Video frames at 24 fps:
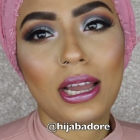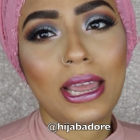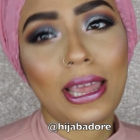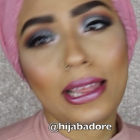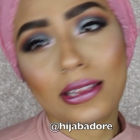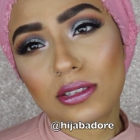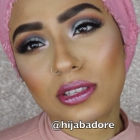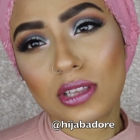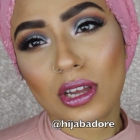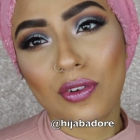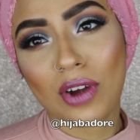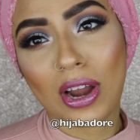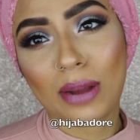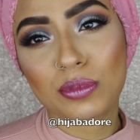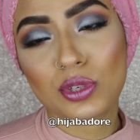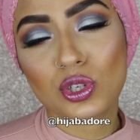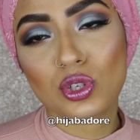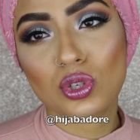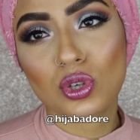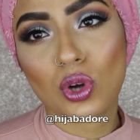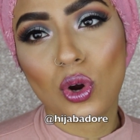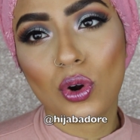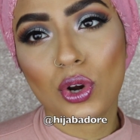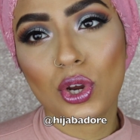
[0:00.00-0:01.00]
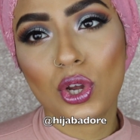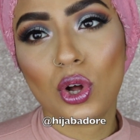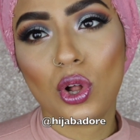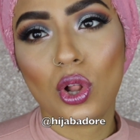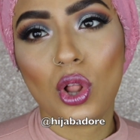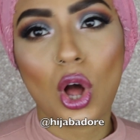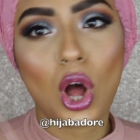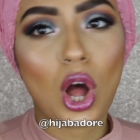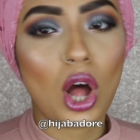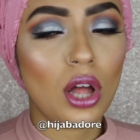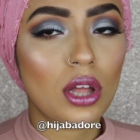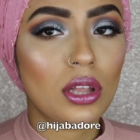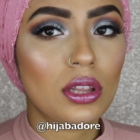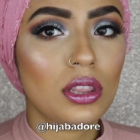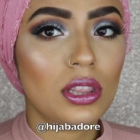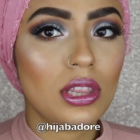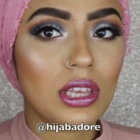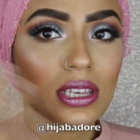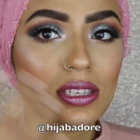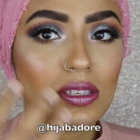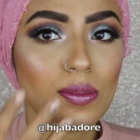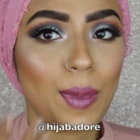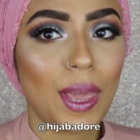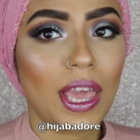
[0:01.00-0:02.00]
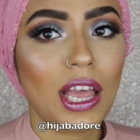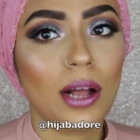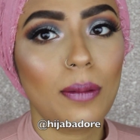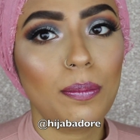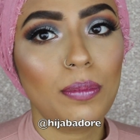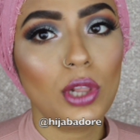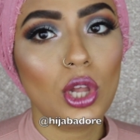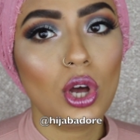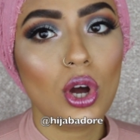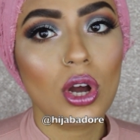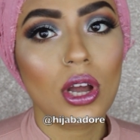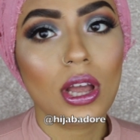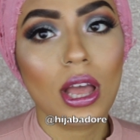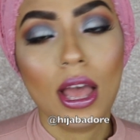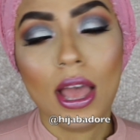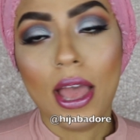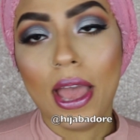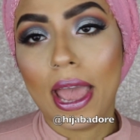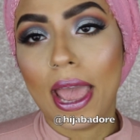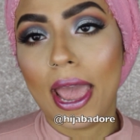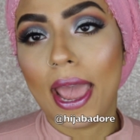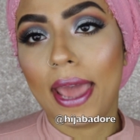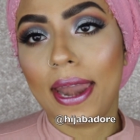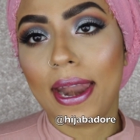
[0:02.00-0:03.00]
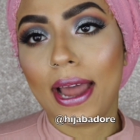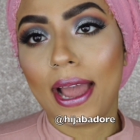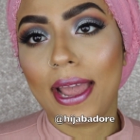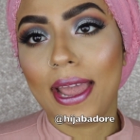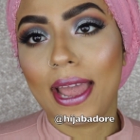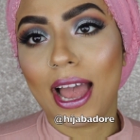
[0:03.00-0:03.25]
an Instagram tutorial on this makeup look. And I